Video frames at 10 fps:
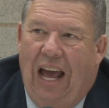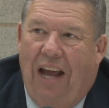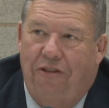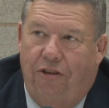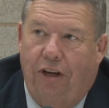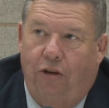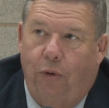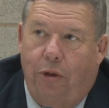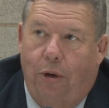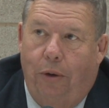I suggest
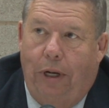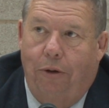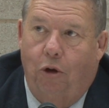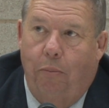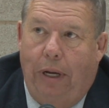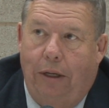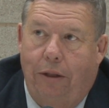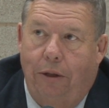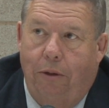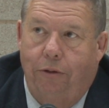we throw it out, go back to
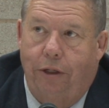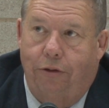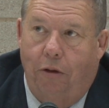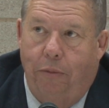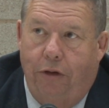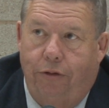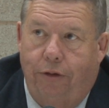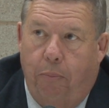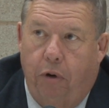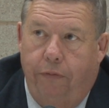the old system. This is
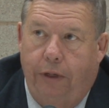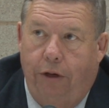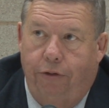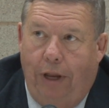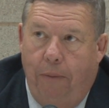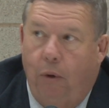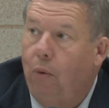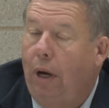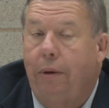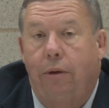a perfect example
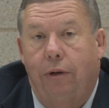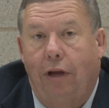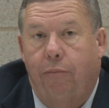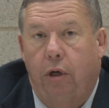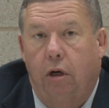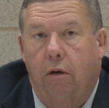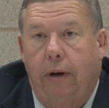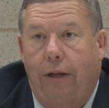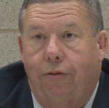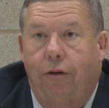why we don't have
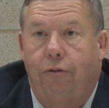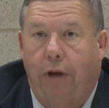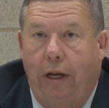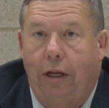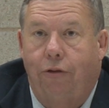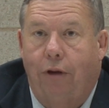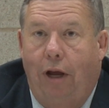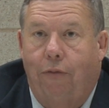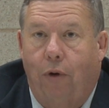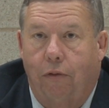bureaucrats designing
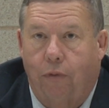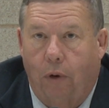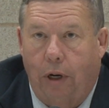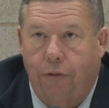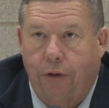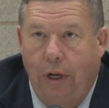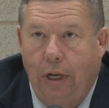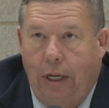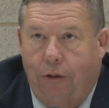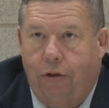software for us.
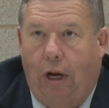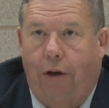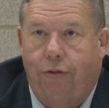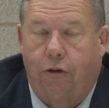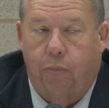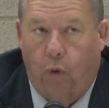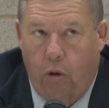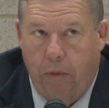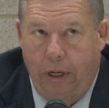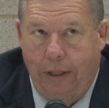It's cost us
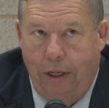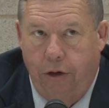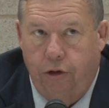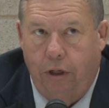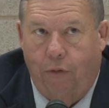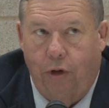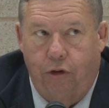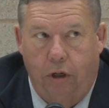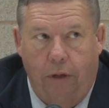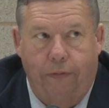more money than it should have. We
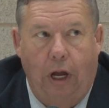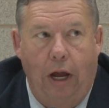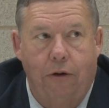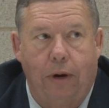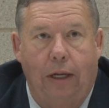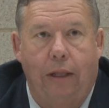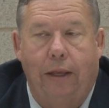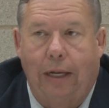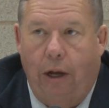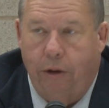should have contracted
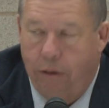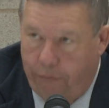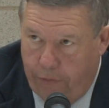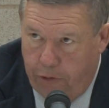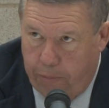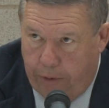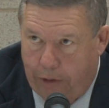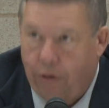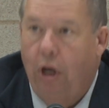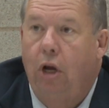that out in the first
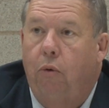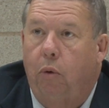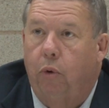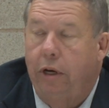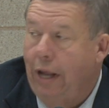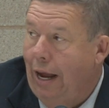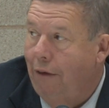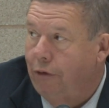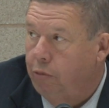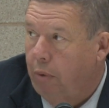place. We wouldn't
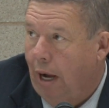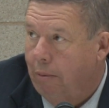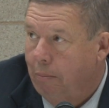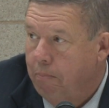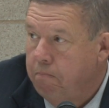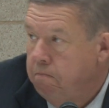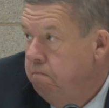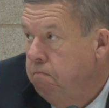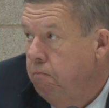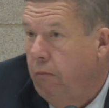have this problem.
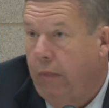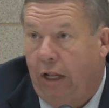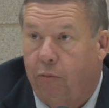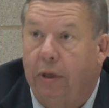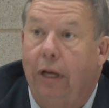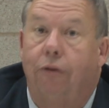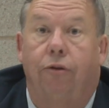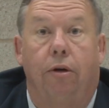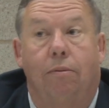That's my answer.